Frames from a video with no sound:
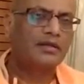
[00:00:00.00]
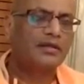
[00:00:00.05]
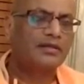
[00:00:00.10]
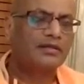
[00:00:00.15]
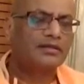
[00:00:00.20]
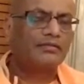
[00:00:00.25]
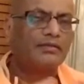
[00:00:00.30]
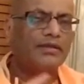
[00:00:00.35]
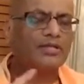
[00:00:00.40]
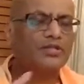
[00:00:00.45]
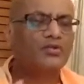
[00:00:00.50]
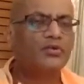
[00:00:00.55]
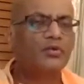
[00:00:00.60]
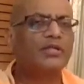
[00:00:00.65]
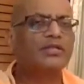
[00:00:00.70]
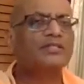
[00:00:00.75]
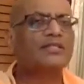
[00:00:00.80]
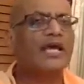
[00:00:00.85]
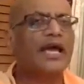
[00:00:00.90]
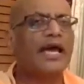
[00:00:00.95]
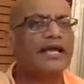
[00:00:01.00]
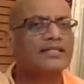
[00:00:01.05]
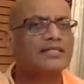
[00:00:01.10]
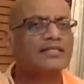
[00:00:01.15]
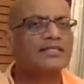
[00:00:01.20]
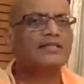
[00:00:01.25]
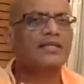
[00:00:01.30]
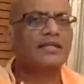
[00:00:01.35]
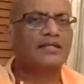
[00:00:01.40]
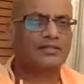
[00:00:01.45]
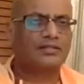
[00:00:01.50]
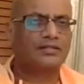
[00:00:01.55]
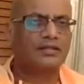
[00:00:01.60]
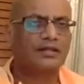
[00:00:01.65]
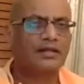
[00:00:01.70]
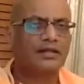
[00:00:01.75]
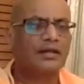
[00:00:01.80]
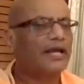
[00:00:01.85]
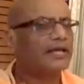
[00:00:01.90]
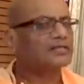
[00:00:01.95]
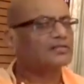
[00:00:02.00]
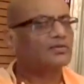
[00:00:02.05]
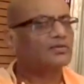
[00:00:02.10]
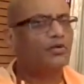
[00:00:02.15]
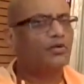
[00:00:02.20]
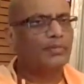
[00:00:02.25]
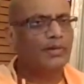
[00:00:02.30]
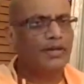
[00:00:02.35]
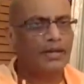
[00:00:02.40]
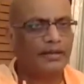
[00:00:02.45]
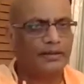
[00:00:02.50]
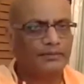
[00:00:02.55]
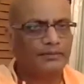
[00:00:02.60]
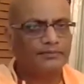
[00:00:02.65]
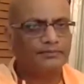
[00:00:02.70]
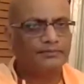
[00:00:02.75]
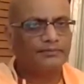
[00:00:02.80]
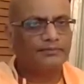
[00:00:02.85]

The rituals as such has no meaning.